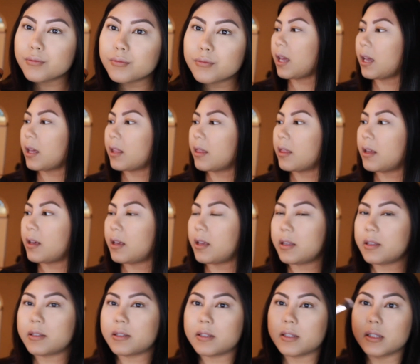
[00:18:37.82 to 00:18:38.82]
take
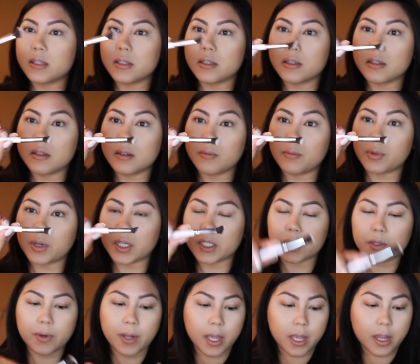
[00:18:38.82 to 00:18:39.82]
this
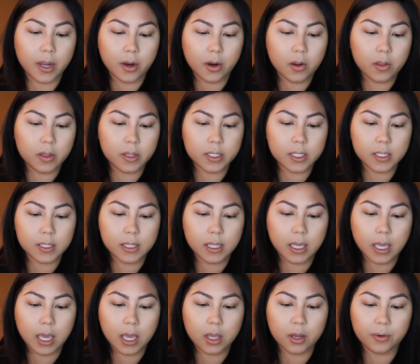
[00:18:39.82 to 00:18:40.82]
brush right here. This is
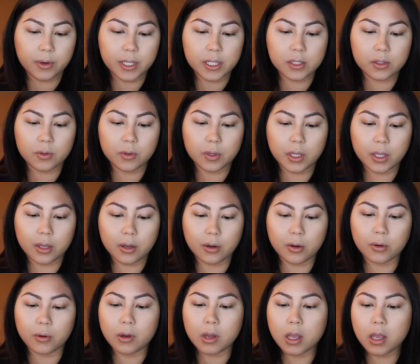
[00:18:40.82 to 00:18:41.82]
the AOA
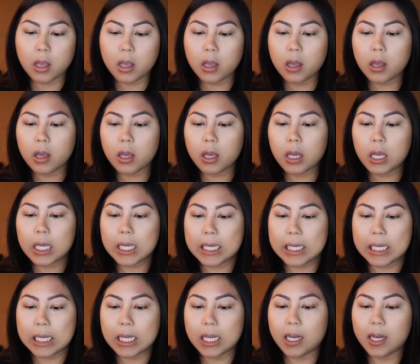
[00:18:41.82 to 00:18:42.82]
Studio
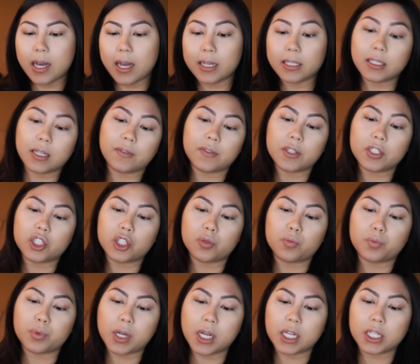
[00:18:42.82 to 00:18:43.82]
high definition
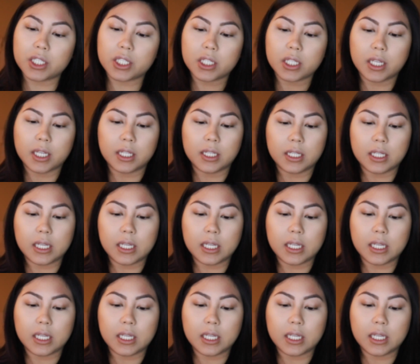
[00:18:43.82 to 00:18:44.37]
brush in